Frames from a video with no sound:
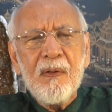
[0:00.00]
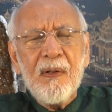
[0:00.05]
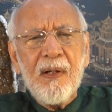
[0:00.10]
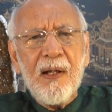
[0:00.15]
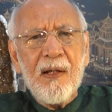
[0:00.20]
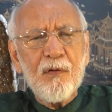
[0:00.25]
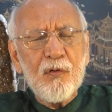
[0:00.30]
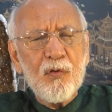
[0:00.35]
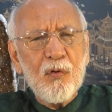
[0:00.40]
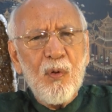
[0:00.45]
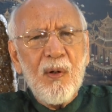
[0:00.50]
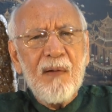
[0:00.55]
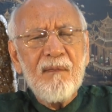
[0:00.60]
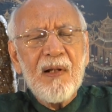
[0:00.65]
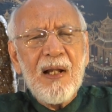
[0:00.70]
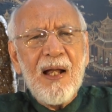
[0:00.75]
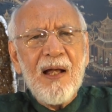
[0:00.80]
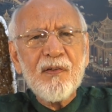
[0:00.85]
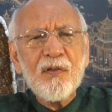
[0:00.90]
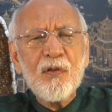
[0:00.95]
And so I
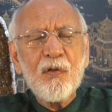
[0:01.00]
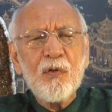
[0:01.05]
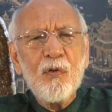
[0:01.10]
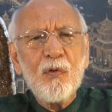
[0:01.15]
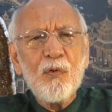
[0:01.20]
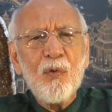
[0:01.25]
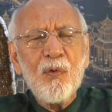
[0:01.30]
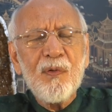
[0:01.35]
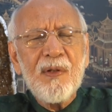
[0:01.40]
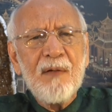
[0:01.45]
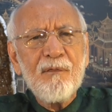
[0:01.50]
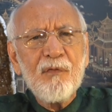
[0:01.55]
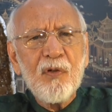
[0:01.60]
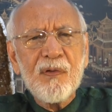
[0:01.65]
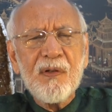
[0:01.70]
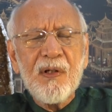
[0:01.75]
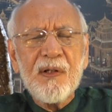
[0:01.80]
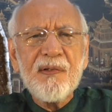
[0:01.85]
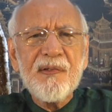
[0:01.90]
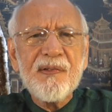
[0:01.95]
will ask you to do that for
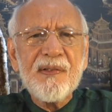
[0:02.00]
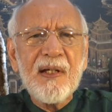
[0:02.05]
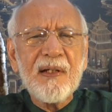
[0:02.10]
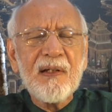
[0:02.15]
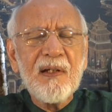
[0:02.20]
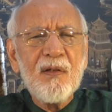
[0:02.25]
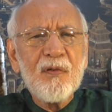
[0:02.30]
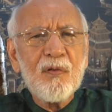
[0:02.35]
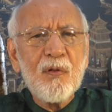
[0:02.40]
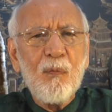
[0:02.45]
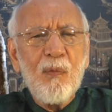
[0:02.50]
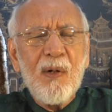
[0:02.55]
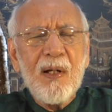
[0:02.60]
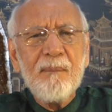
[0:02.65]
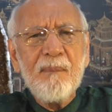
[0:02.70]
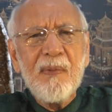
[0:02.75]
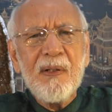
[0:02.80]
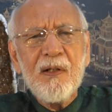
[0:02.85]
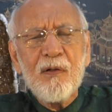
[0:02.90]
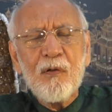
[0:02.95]
30 seconds or
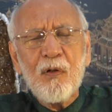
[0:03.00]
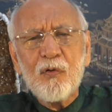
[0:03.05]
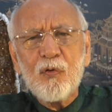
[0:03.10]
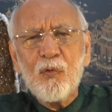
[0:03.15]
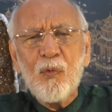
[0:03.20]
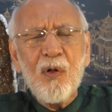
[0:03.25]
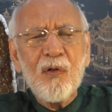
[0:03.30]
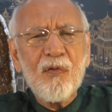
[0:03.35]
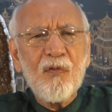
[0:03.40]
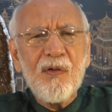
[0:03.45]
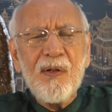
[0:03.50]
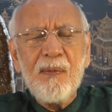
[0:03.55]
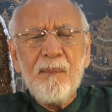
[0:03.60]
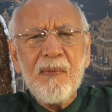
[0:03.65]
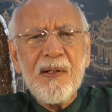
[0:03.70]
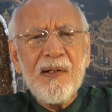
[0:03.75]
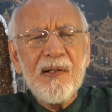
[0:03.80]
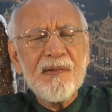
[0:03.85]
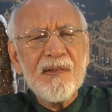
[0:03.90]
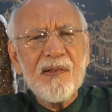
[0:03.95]
1 minute or 2 or 3
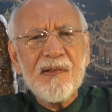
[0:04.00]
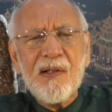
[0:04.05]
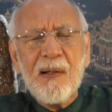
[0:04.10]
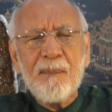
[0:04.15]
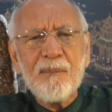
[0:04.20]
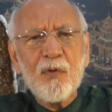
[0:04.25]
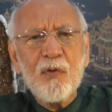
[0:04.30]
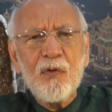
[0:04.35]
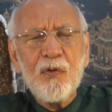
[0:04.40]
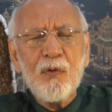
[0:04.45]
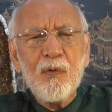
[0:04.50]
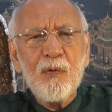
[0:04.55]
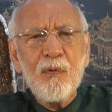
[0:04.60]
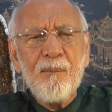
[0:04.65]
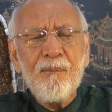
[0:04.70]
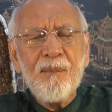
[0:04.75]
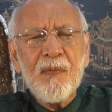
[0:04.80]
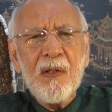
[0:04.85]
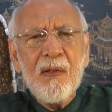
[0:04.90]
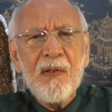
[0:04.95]
minutes. It's up to
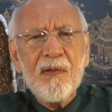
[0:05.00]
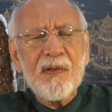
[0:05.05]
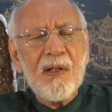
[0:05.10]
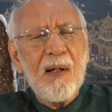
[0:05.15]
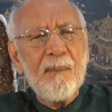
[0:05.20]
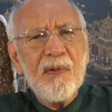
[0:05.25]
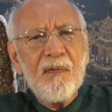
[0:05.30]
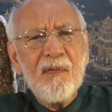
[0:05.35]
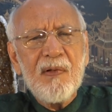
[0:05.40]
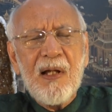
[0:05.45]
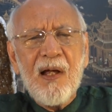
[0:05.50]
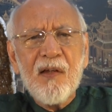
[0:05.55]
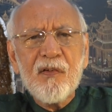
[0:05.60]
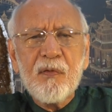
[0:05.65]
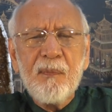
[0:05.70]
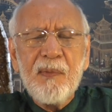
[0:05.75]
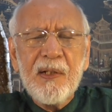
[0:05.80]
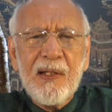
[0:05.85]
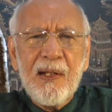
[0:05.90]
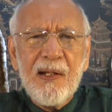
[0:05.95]
you. Some even ask
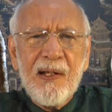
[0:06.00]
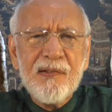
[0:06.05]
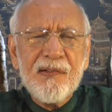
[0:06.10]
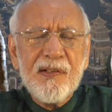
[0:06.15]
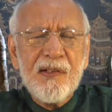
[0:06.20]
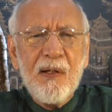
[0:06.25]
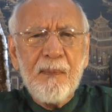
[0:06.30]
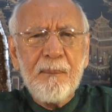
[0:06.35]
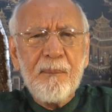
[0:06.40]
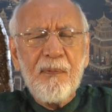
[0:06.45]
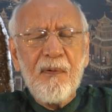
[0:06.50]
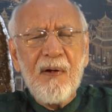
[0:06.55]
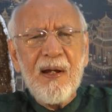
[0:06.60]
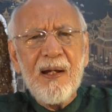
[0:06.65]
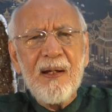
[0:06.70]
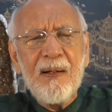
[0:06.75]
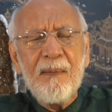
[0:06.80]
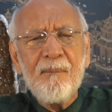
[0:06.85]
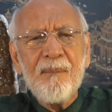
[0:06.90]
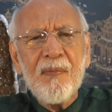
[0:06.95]
me, can I say a
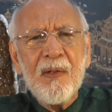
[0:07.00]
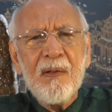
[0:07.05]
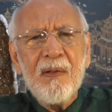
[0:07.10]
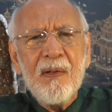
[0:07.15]
prayer?